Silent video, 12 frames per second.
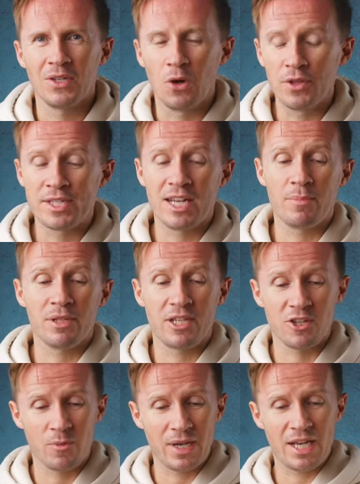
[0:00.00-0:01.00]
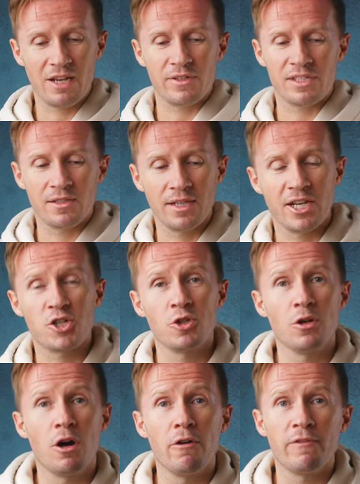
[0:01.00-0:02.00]
On the table here we have a
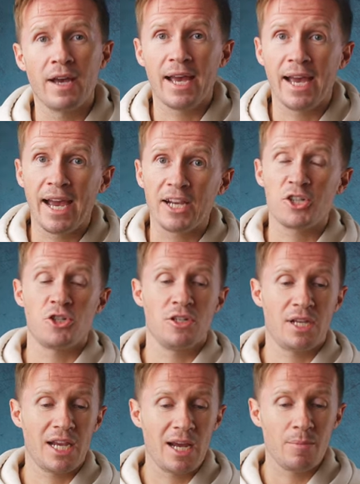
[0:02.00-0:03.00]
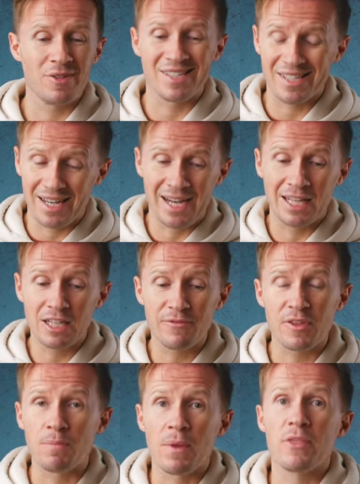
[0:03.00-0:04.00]
selection of action cameras. I love
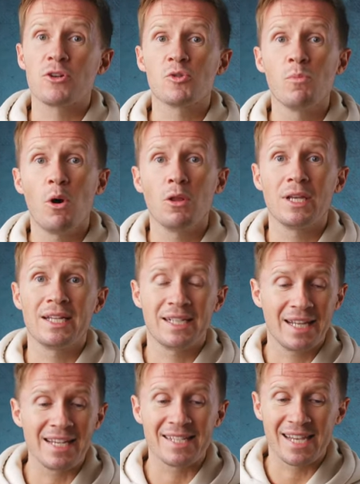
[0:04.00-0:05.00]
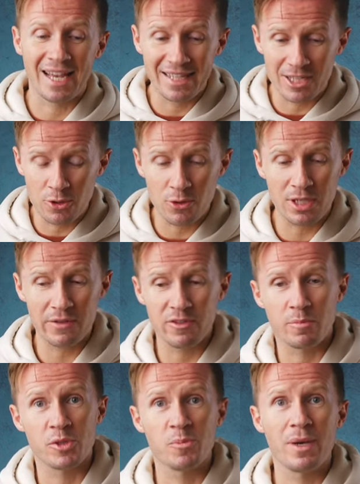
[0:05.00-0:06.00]
them, they're small and light, and they do give you
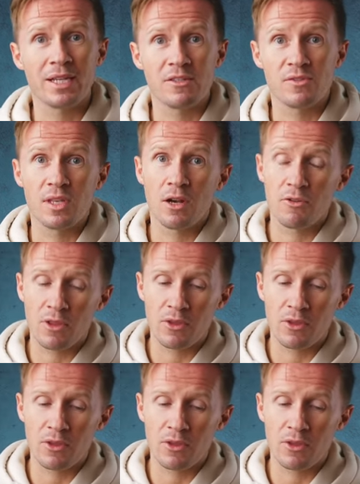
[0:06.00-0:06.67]
perspectives that are